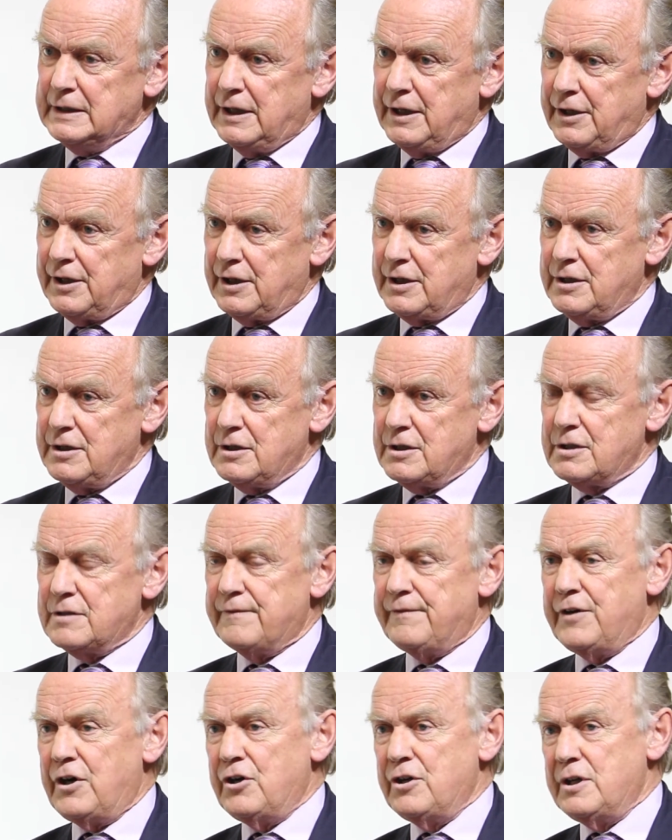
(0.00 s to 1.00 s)
And I heard a
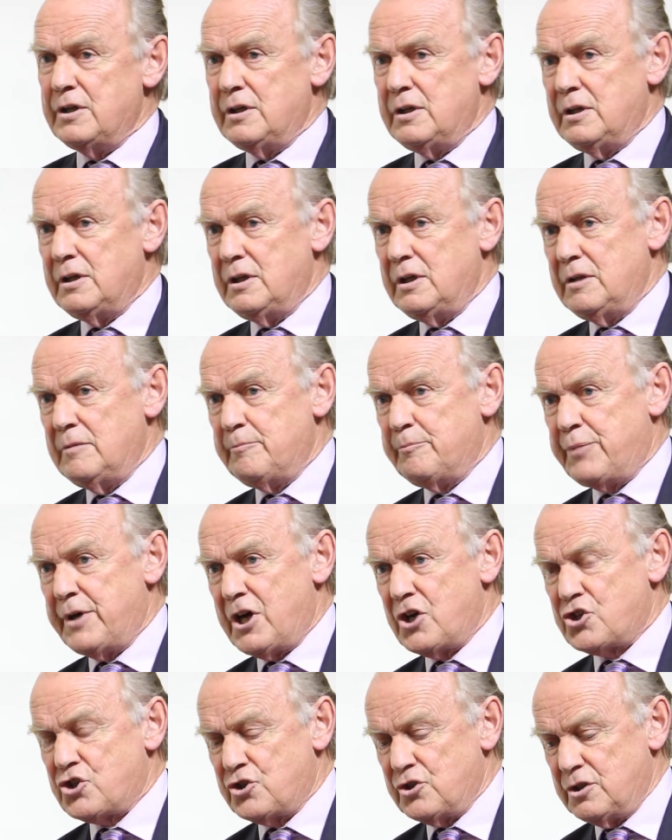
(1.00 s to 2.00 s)
very
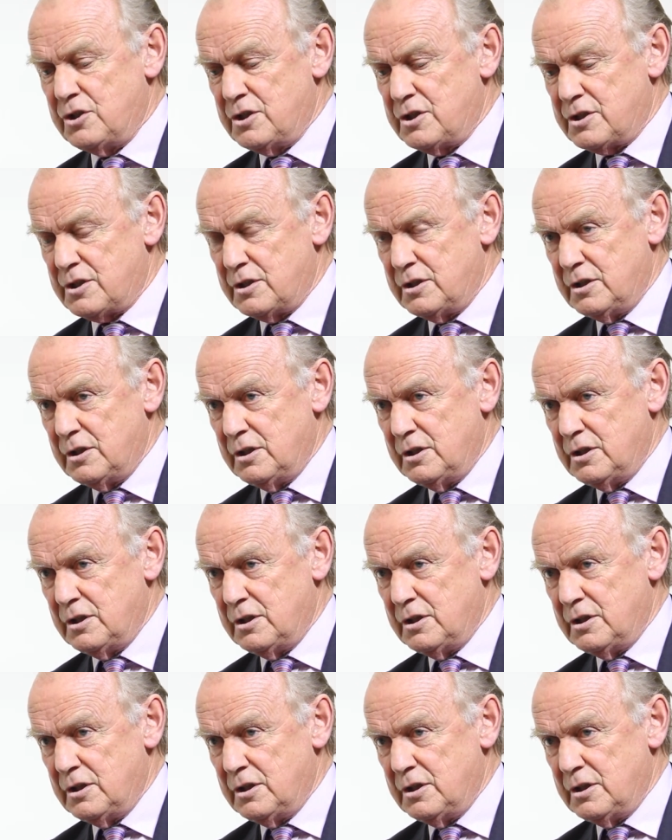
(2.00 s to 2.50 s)
impassioned